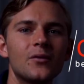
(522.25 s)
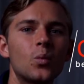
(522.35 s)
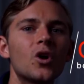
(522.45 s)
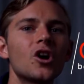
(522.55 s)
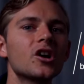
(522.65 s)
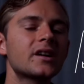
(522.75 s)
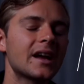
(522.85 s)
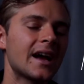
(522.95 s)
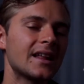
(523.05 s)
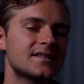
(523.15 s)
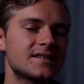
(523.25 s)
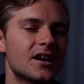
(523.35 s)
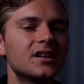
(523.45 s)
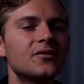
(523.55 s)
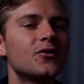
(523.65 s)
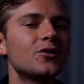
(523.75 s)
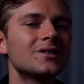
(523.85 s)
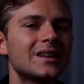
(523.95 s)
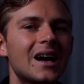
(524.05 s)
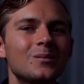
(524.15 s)
a work and study full
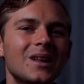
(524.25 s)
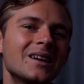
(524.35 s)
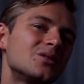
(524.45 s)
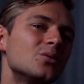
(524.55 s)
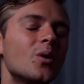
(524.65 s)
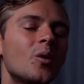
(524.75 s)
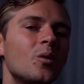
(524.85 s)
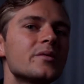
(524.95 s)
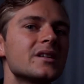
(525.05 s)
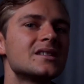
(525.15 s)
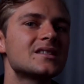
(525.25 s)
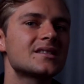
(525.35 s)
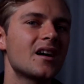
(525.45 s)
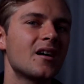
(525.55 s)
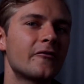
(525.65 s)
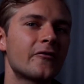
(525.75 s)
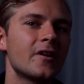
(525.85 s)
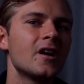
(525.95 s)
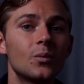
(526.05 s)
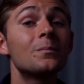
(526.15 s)
time, like do all these stuff.
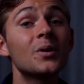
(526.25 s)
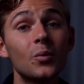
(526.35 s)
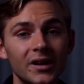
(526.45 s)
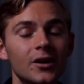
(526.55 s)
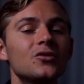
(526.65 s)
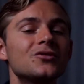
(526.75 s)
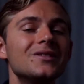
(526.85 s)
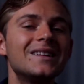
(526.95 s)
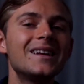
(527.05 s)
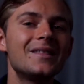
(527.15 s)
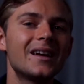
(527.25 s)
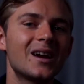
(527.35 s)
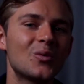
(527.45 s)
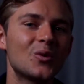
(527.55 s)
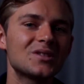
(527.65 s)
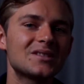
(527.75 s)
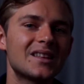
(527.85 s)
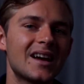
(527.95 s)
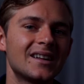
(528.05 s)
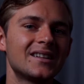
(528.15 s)
But what I also did there was
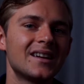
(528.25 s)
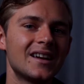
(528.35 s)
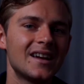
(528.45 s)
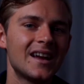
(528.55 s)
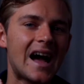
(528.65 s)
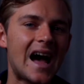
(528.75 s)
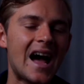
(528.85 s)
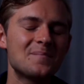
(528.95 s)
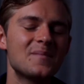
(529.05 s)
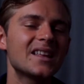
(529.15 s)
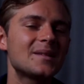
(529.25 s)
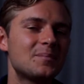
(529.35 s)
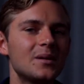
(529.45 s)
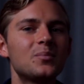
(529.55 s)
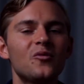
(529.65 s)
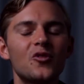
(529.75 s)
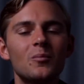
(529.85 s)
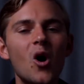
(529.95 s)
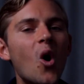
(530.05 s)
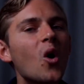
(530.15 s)
that I met people
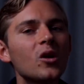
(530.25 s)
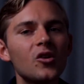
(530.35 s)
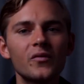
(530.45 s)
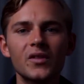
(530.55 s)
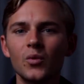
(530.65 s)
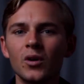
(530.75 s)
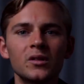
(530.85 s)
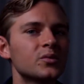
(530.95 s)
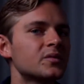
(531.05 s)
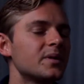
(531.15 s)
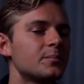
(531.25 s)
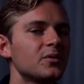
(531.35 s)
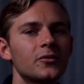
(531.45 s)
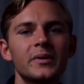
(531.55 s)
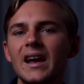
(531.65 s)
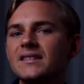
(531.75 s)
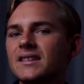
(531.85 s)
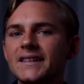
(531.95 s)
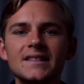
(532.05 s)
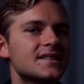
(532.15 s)
from all over the world. There was people from
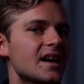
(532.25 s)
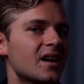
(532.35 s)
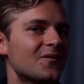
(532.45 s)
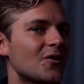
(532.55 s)
Kazakhstan,